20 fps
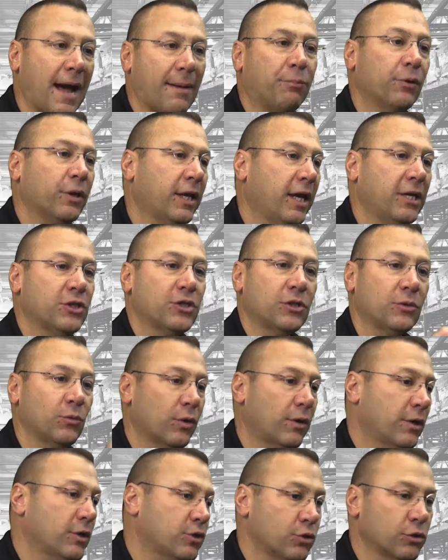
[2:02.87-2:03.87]
application
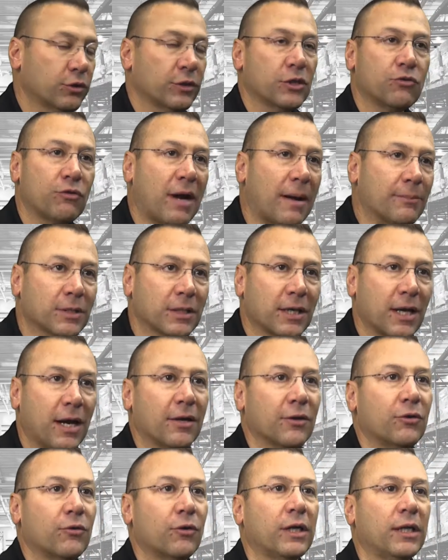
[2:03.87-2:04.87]
where it's usually dropped to
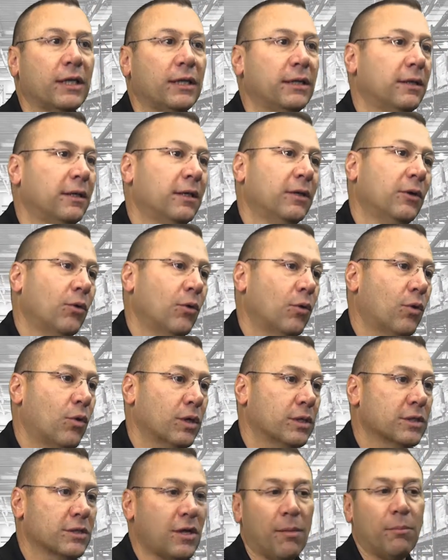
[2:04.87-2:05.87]
concrete
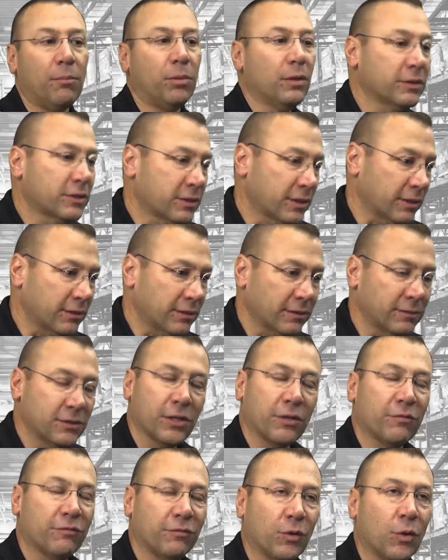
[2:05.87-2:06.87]
or tumbled to
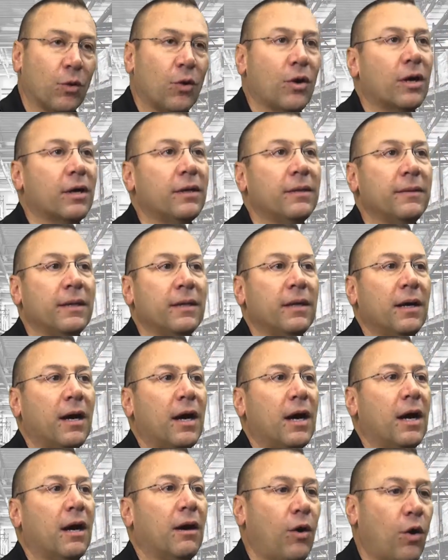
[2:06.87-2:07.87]
the floor
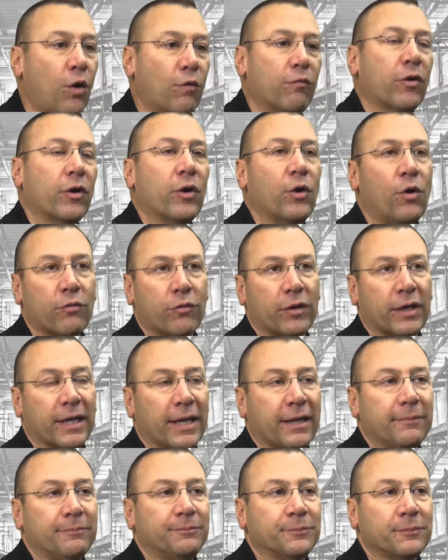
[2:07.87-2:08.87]
over and over
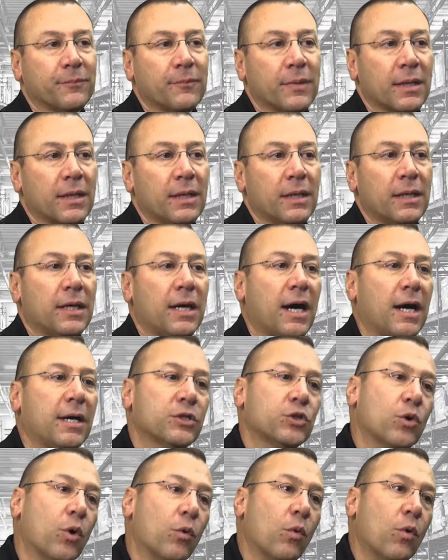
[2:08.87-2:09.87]
again.
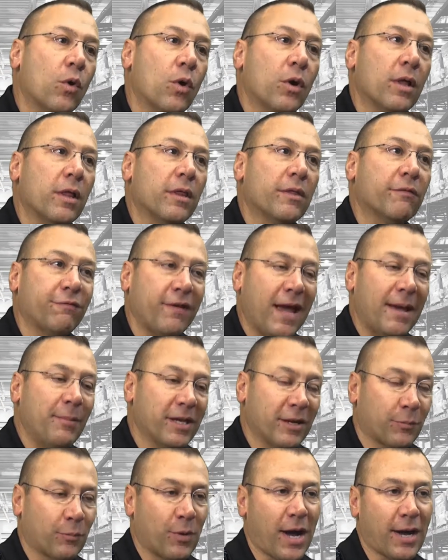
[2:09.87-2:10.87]
So the
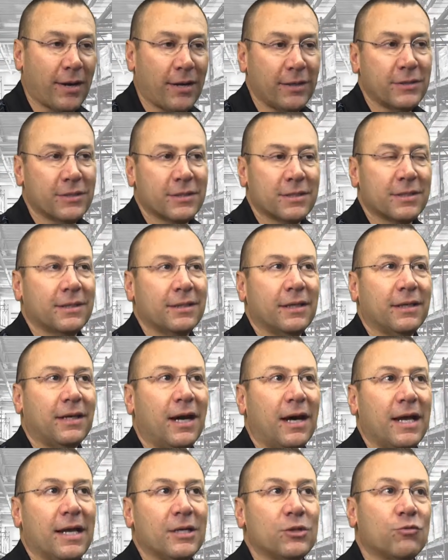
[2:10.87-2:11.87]
family of products
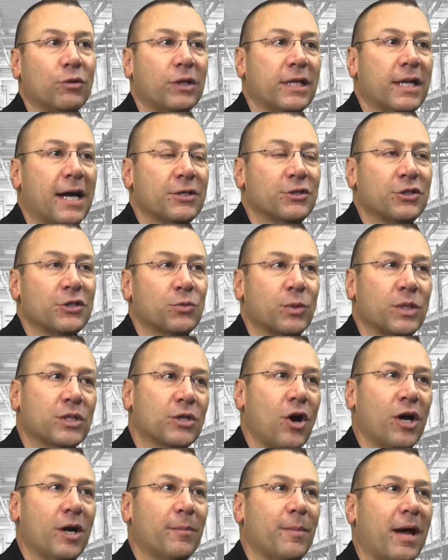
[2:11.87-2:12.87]
is really not just, we
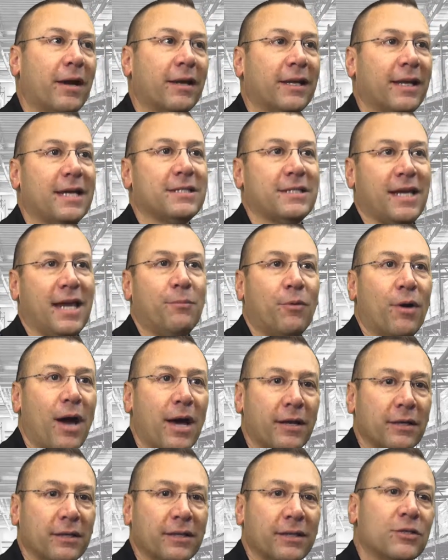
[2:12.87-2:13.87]
talk about it as a
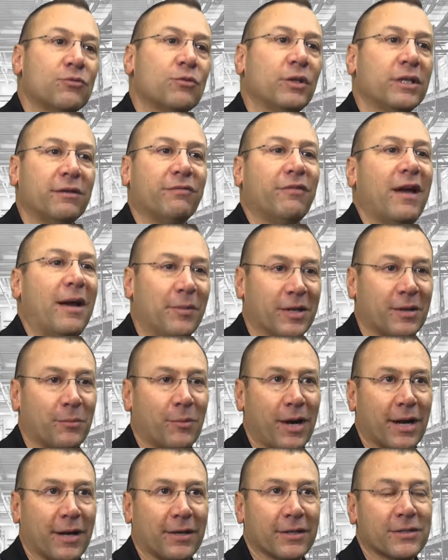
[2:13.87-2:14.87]
product, it's really a family of
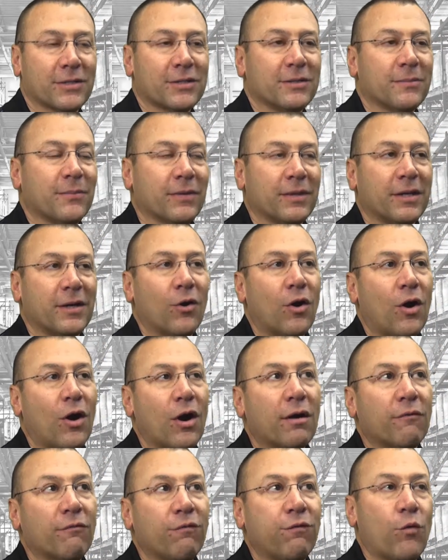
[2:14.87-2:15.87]
products. There
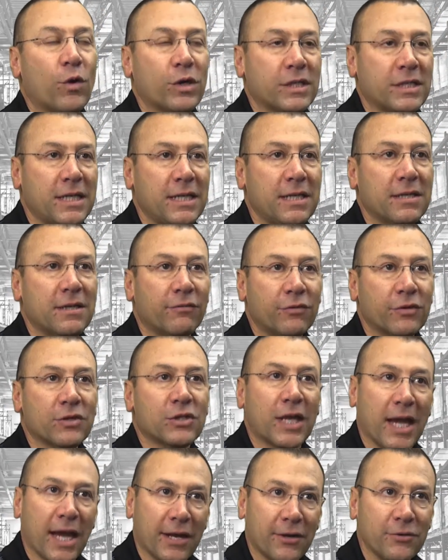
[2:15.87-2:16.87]
are many different
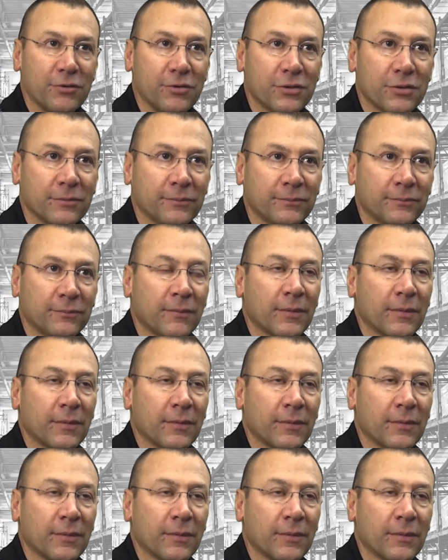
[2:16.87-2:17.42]
scanners,